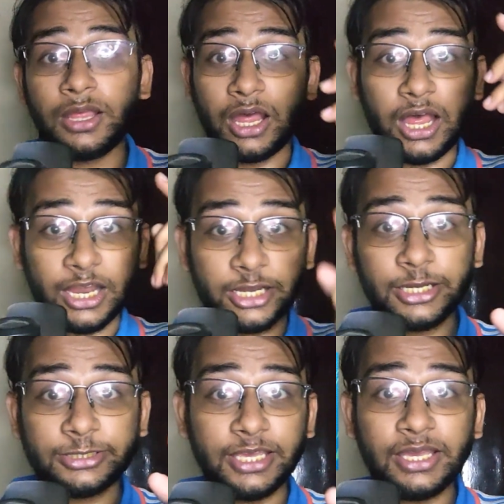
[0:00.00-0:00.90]

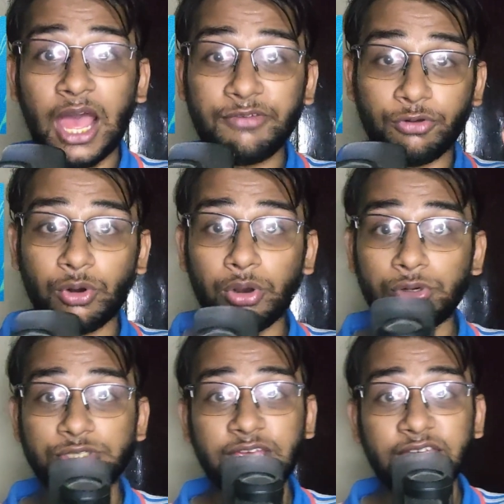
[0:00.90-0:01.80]
another thing I forgot
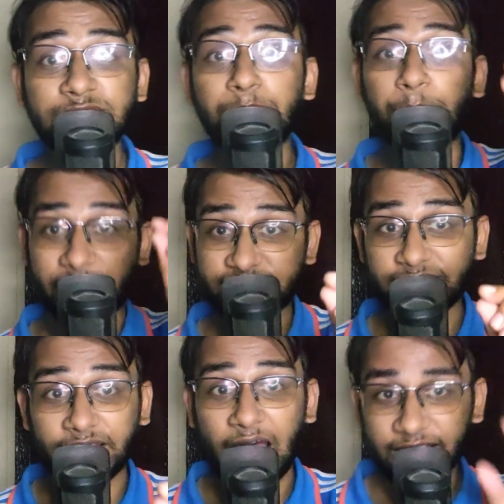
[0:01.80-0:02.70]
to say is pressing.